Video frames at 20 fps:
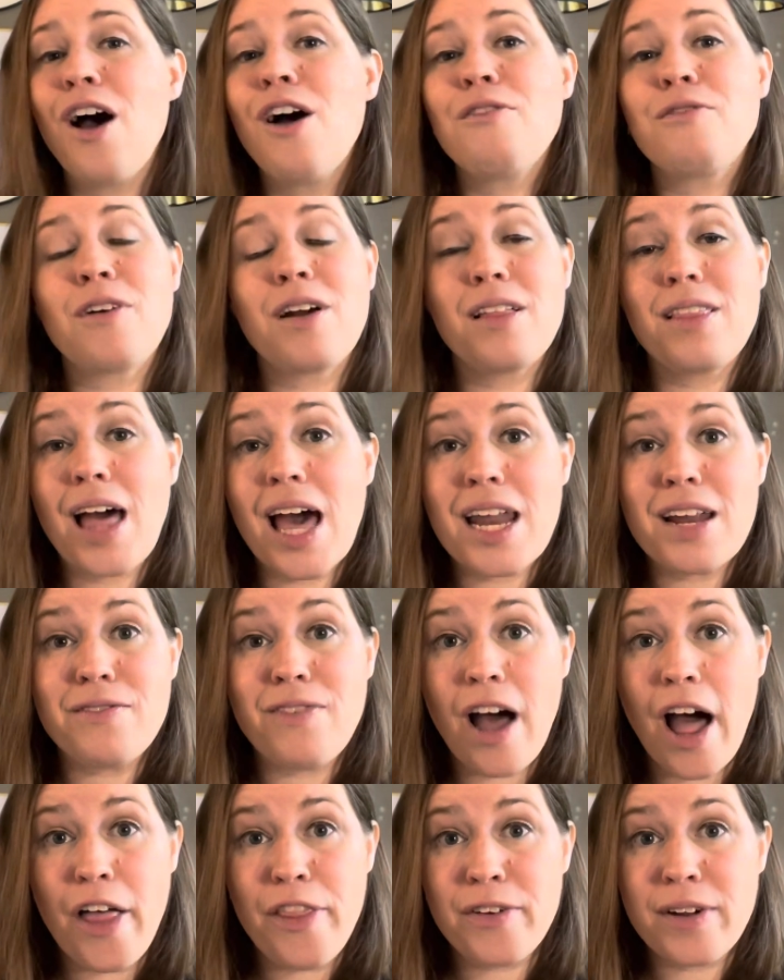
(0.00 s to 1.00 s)
For a lot of
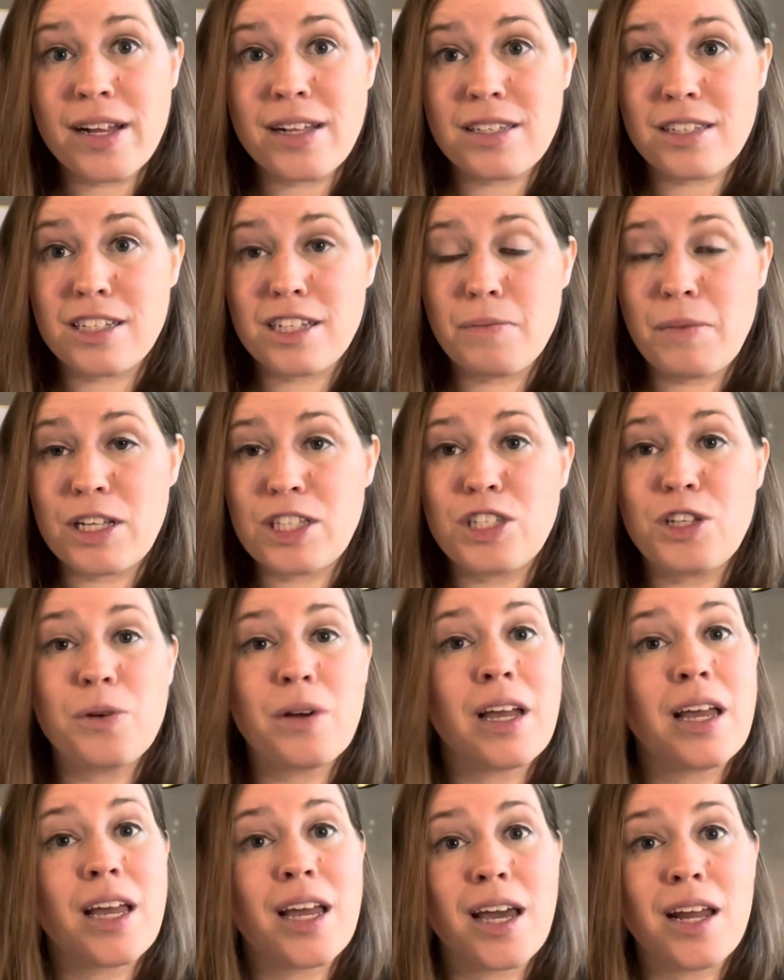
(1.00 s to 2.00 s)
other instruments, you
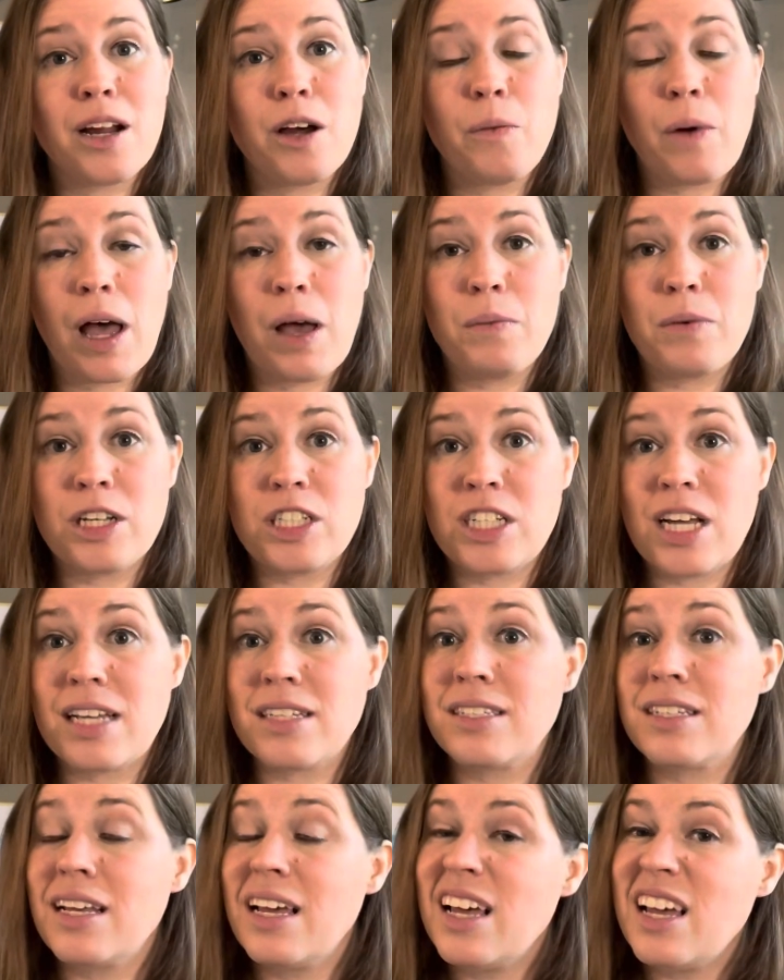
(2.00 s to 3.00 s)
can get away with
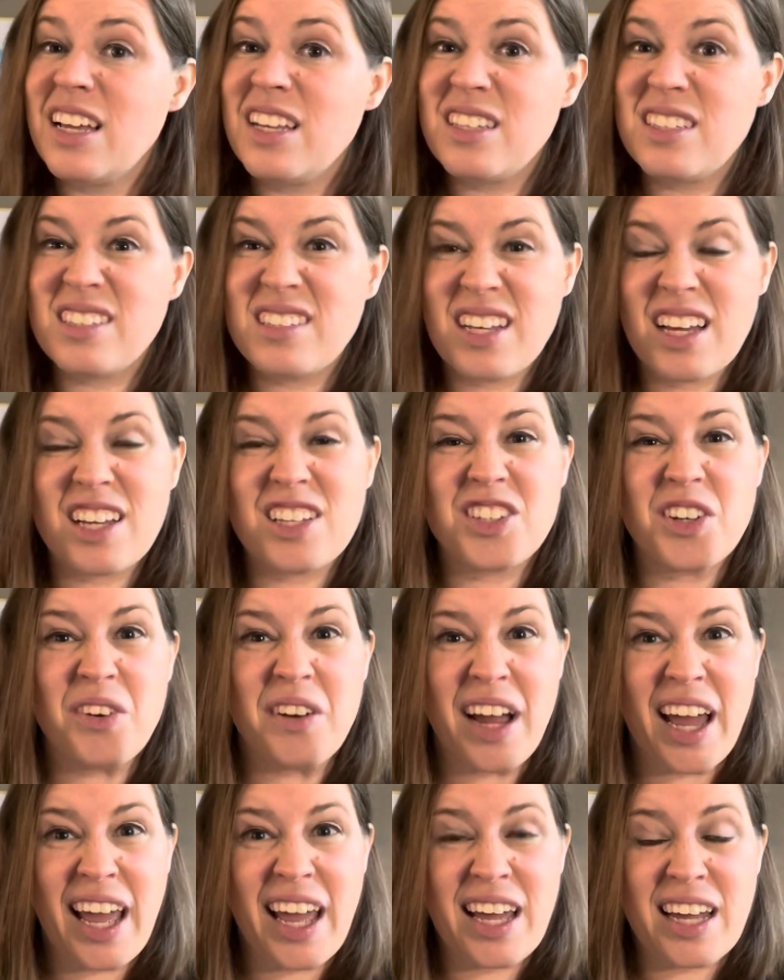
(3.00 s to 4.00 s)
just 6
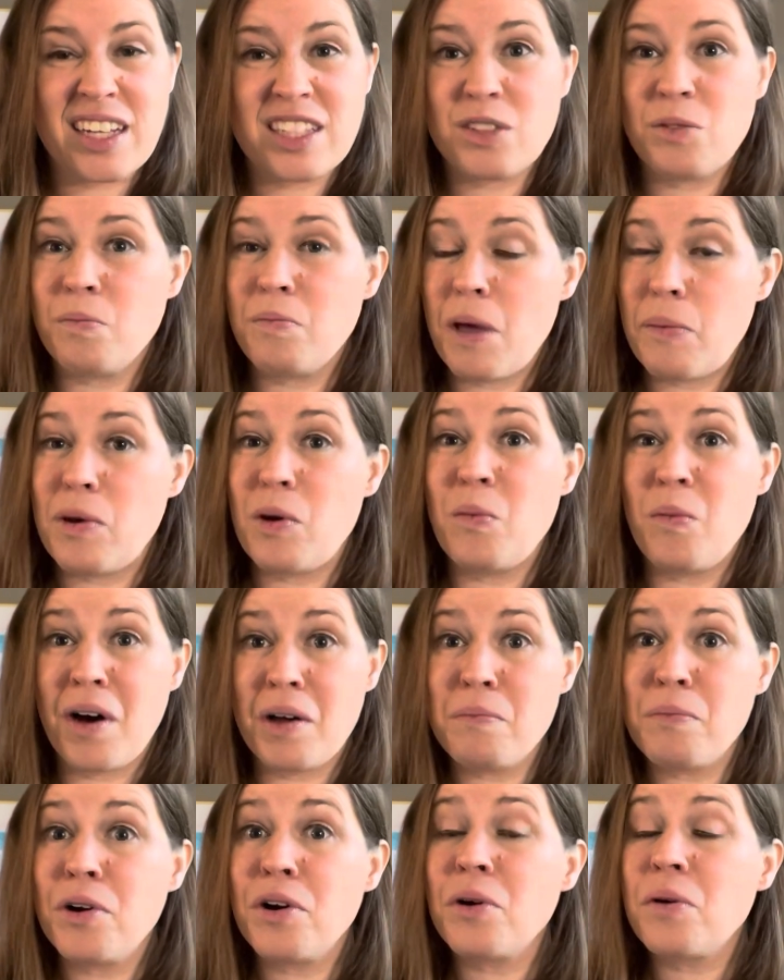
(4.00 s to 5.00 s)
or 8, maybe
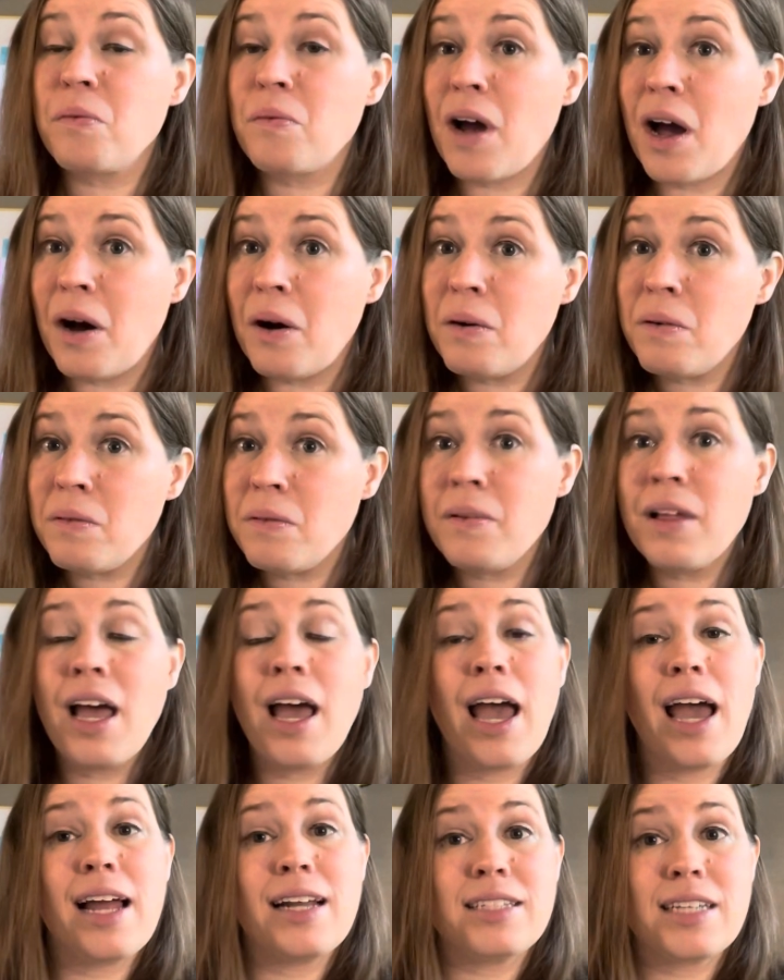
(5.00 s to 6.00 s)
1 per row,
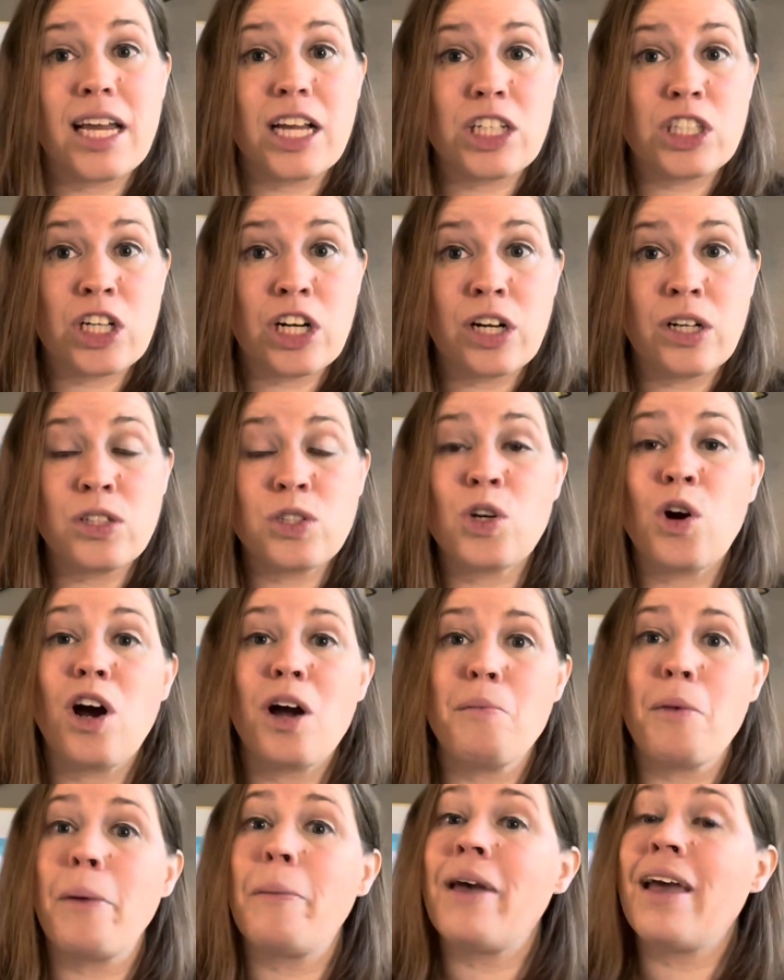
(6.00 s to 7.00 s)
and take turns, or
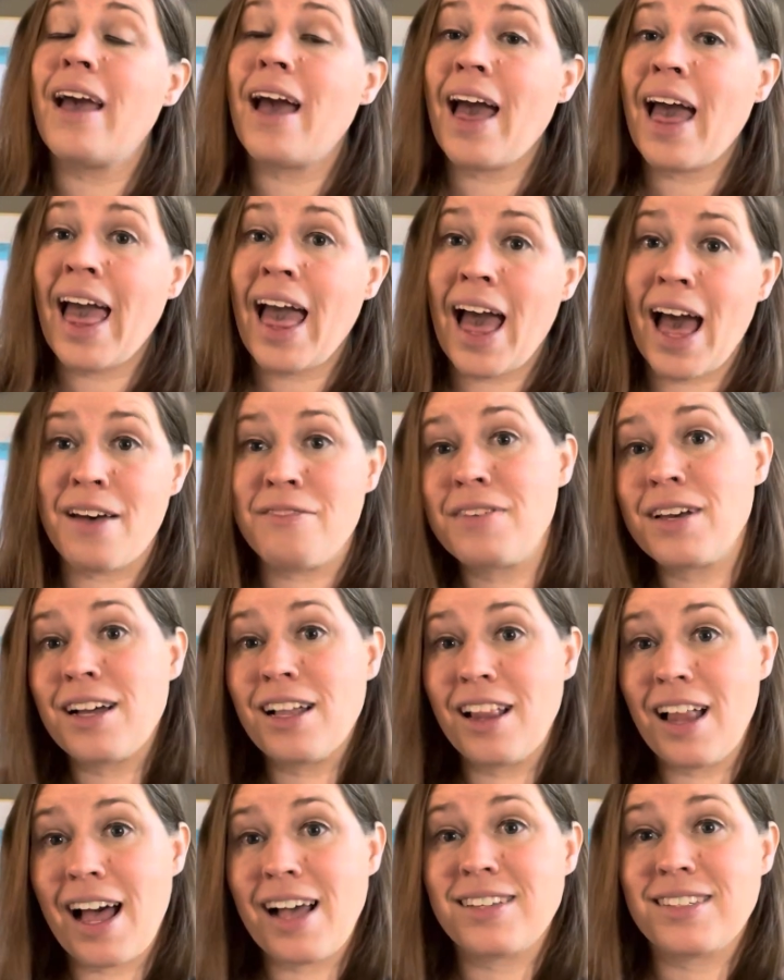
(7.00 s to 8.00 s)
maybe half a
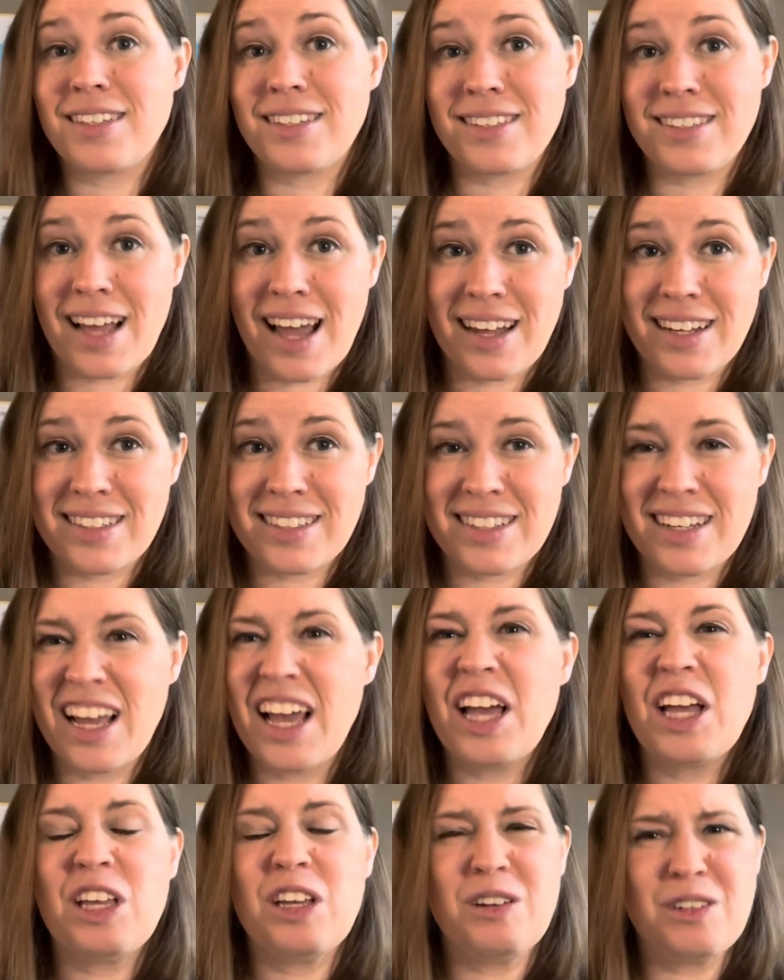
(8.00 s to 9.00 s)
class set.
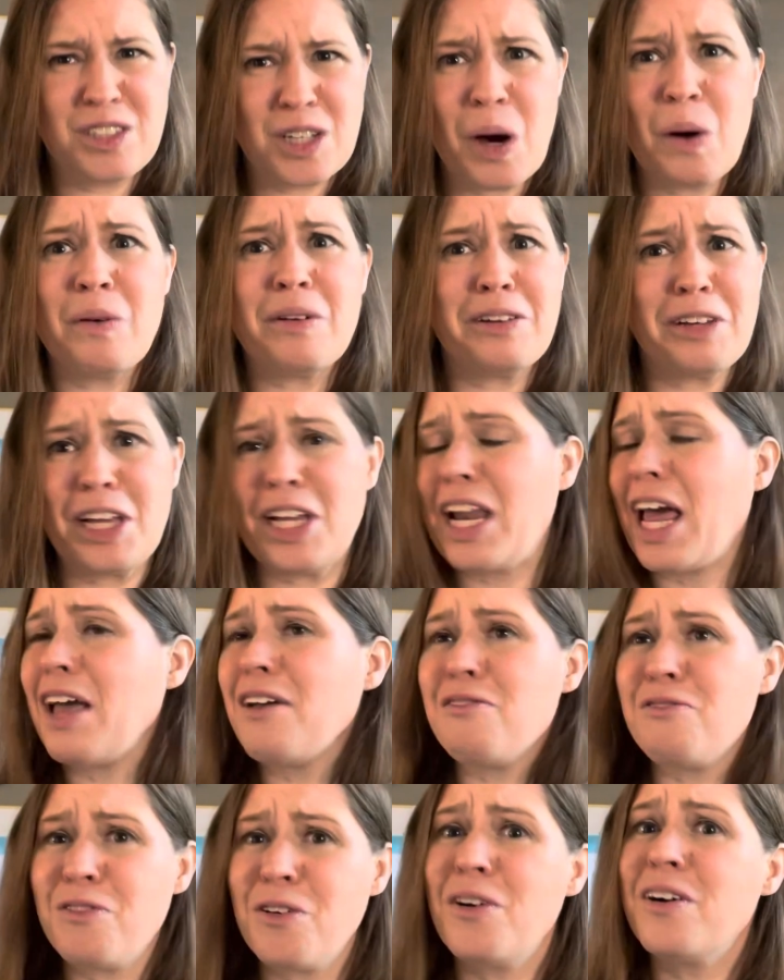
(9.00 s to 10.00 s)
You don't need a
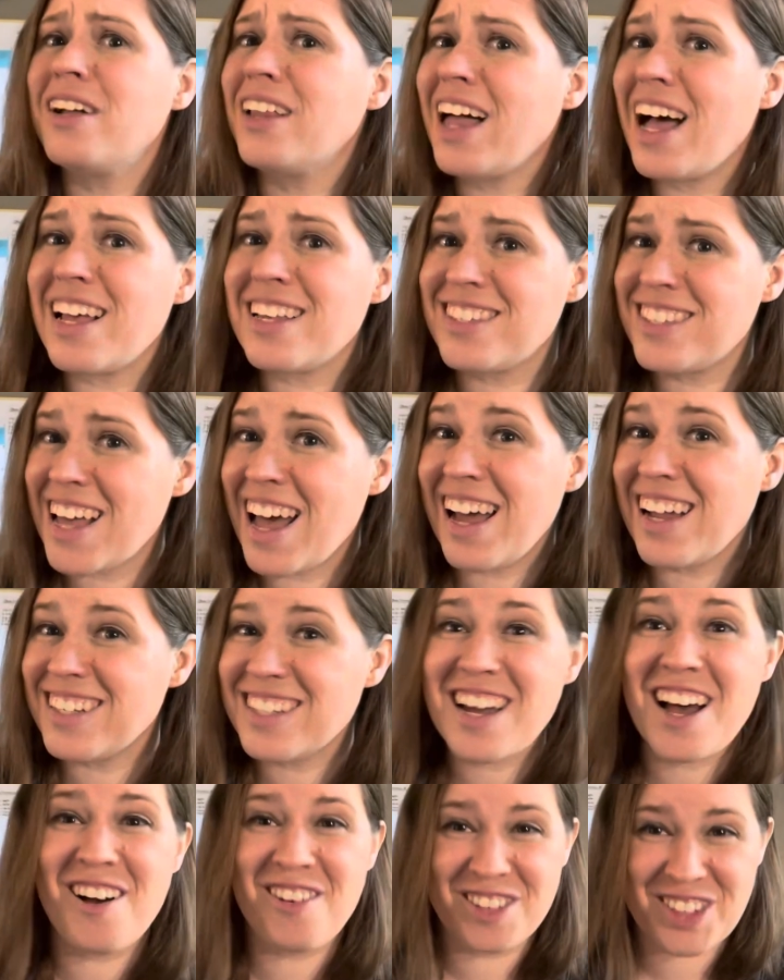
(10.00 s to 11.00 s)
full class set
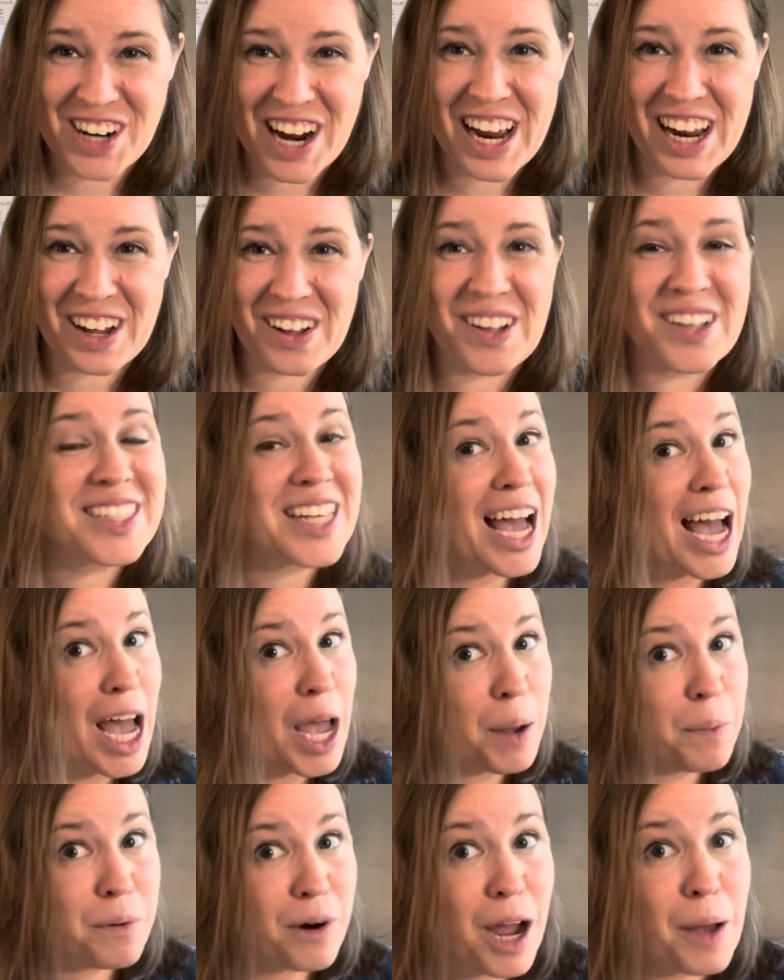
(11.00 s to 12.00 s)
of triangles, I
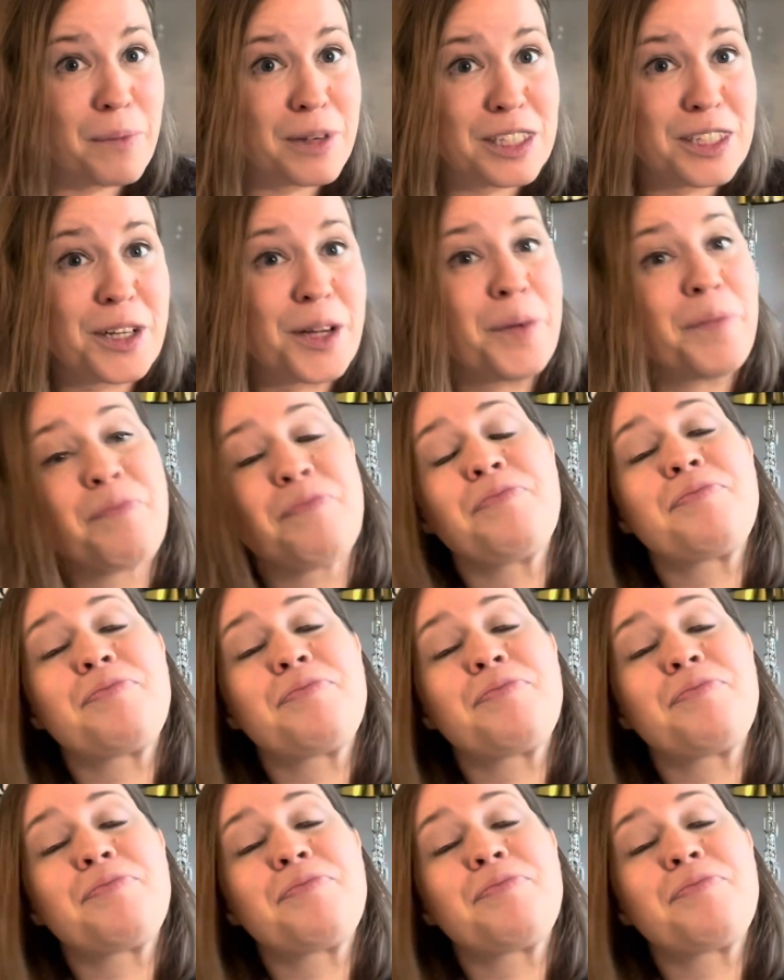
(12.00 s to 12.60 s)
promise you.